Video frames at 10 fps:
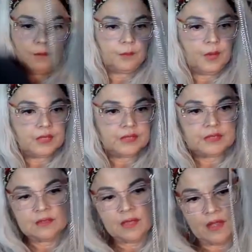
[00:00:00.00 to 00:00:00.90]
but
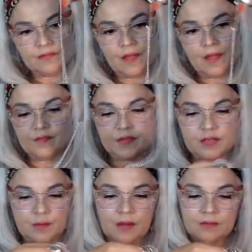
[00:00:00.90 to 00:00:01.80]
still have life in
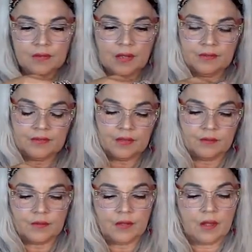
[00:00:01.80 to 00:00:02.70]
them. I don't like that.
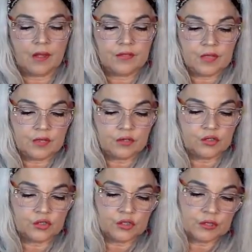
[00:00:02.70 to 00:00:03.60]
I think you
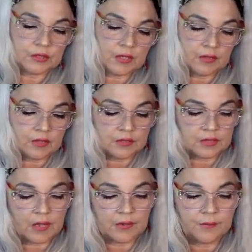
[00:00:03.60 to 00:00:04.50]
should just say things
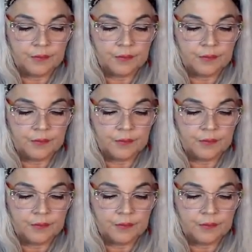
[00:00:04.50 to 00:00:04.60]
like